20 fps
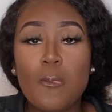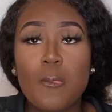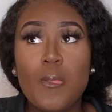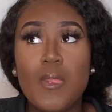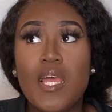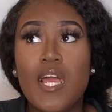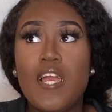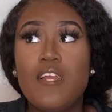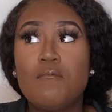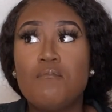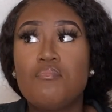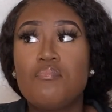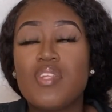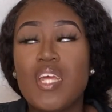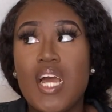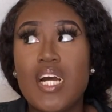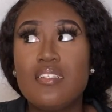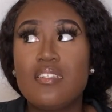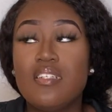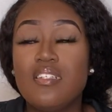Like,
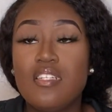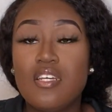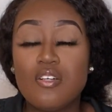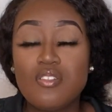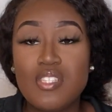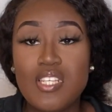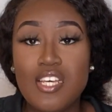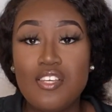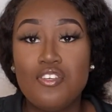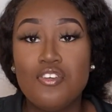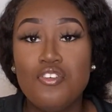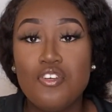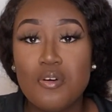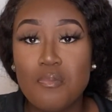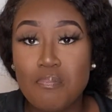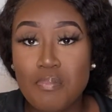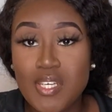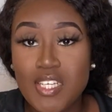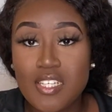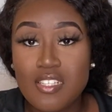as a nail tech, you're
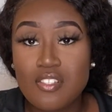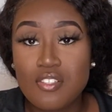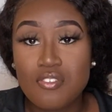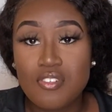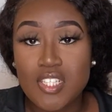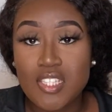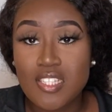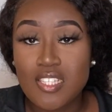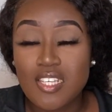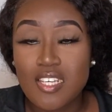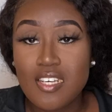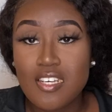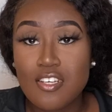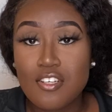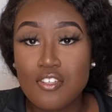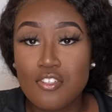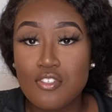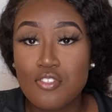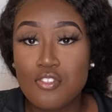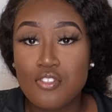your biggest
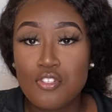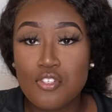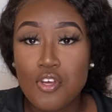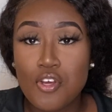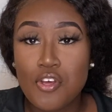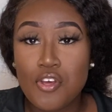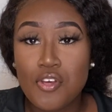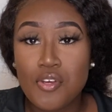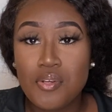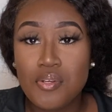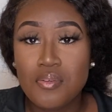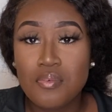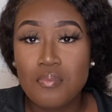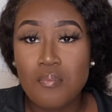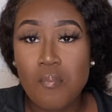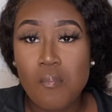critic. So